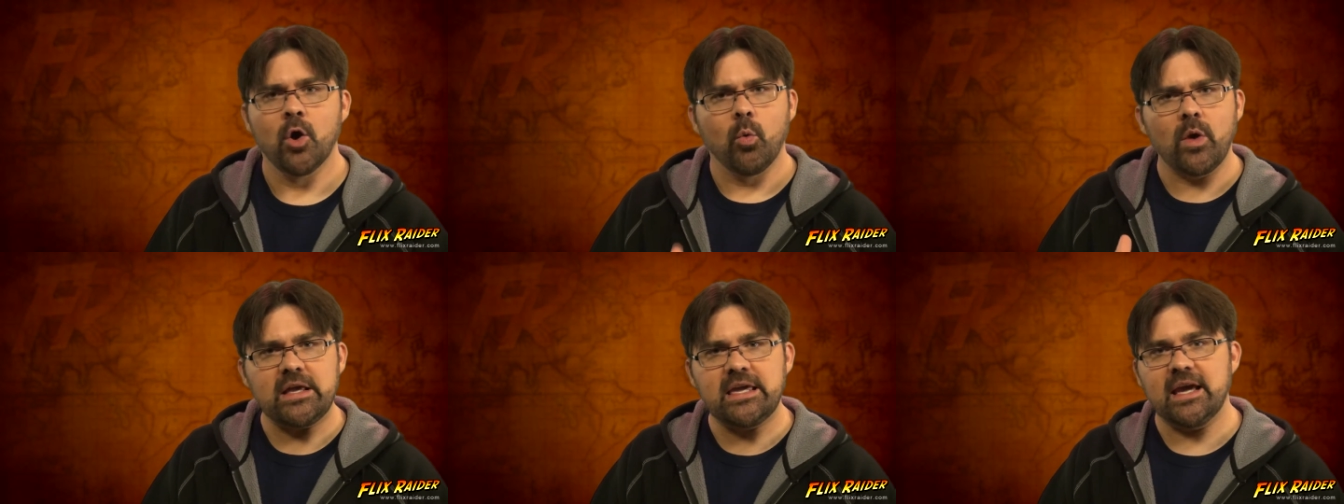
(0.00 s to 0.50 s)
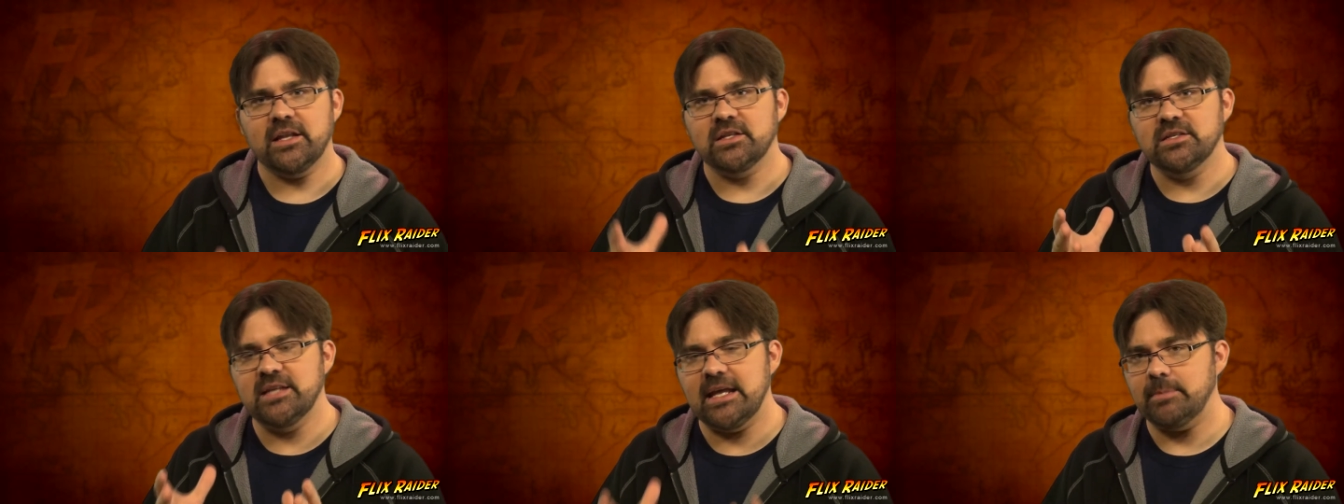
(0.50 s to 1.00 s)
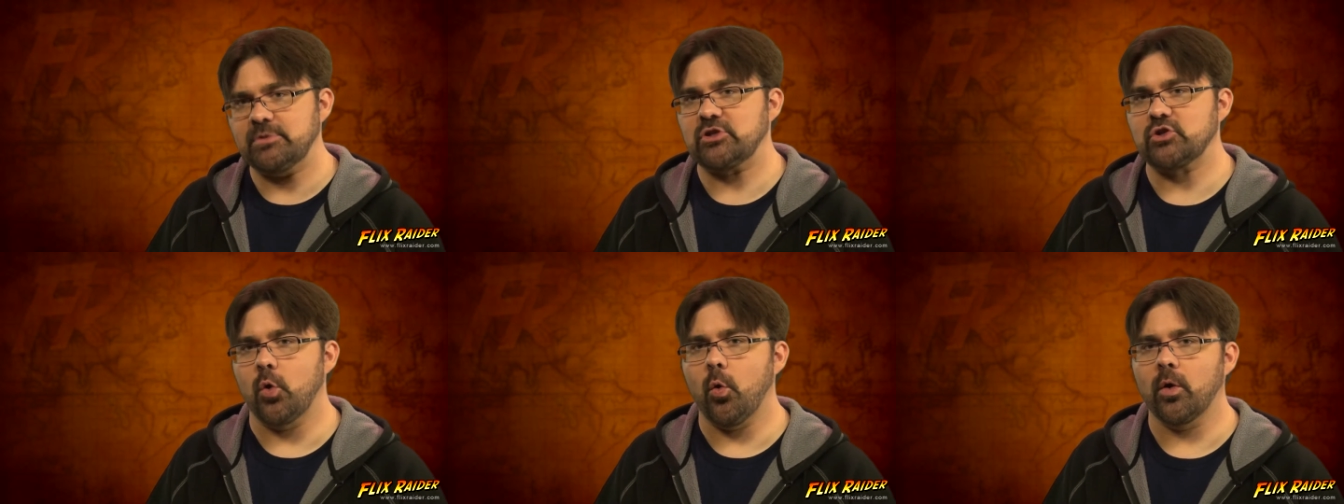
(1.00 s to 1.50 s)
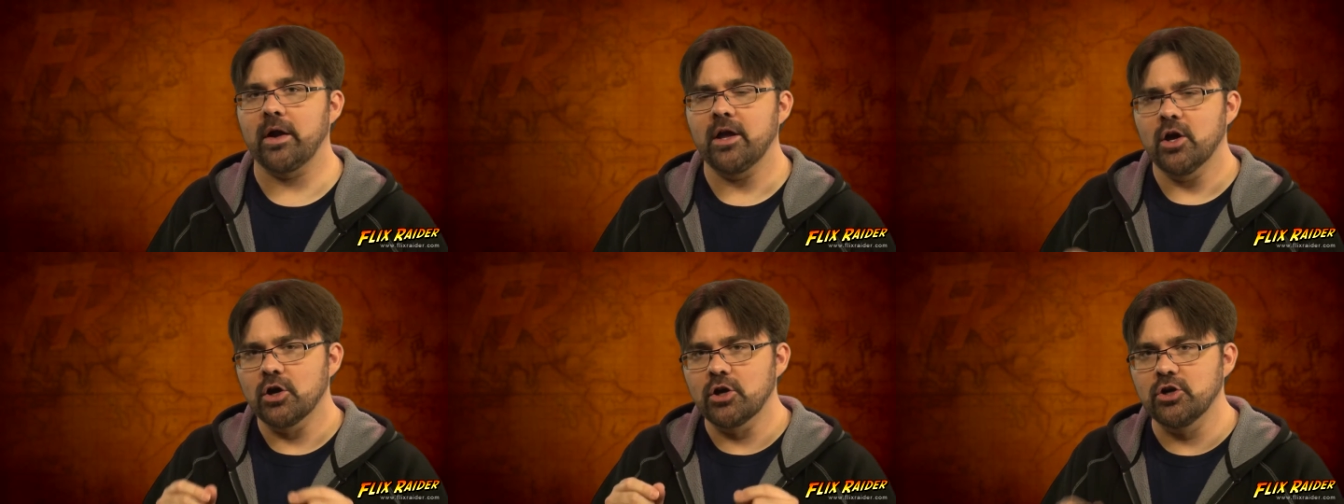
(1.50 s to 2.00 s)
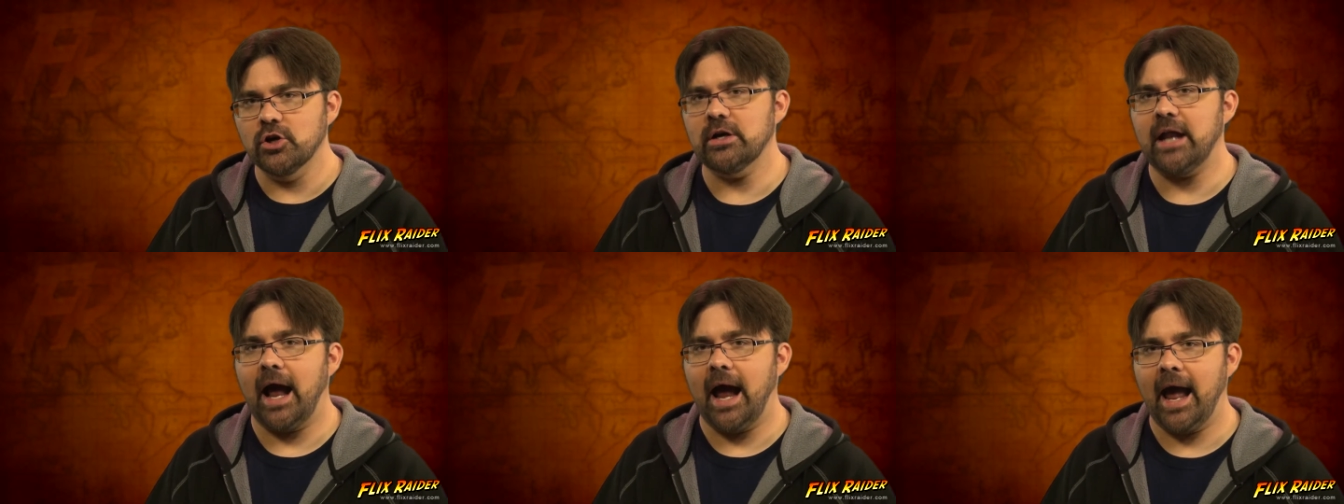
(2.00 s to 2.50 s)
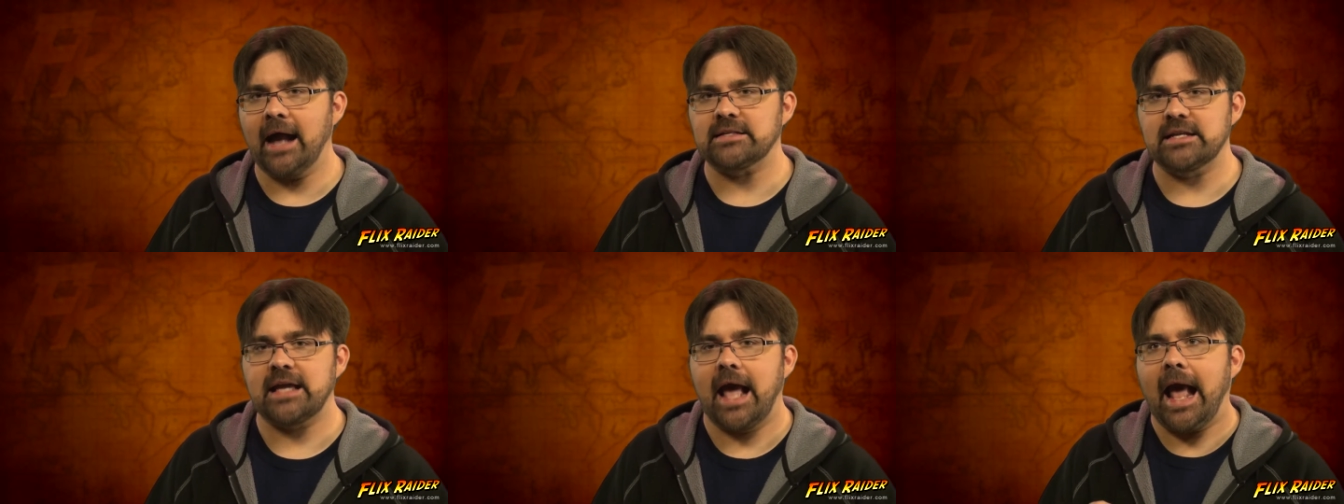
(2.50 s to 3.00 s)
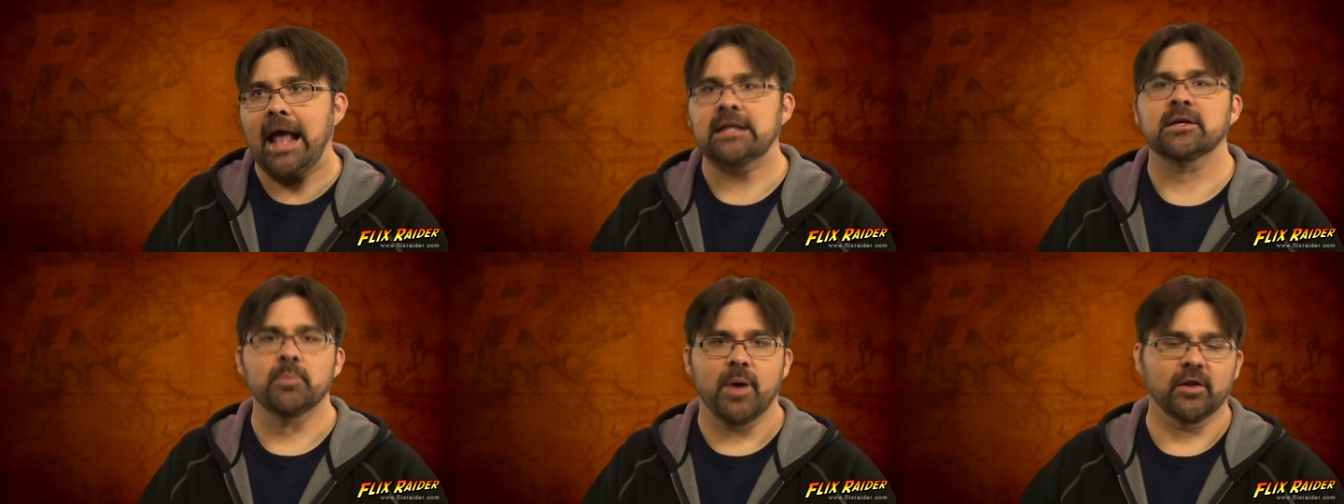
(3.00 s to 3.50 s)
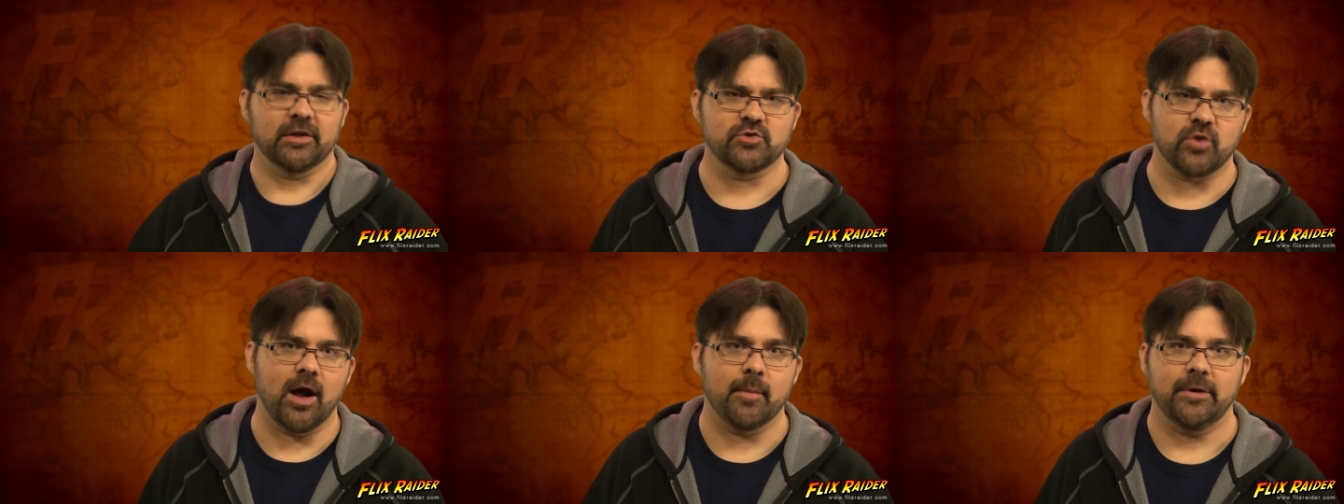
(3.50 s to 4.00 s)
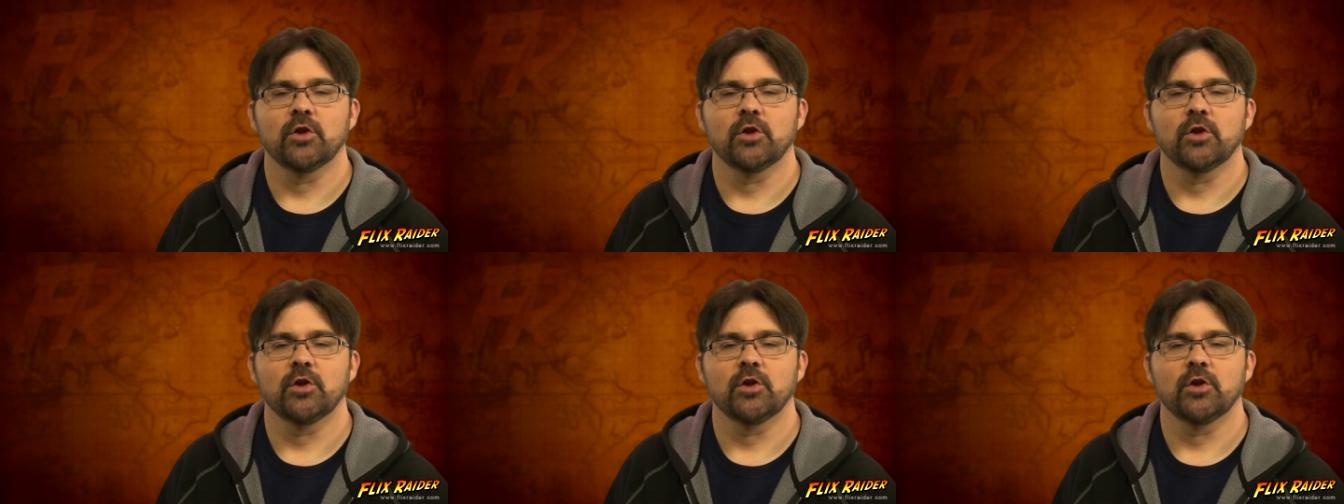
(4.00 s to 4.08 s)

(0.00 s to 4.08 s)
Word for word: we get deep story good acting, and compelling drama.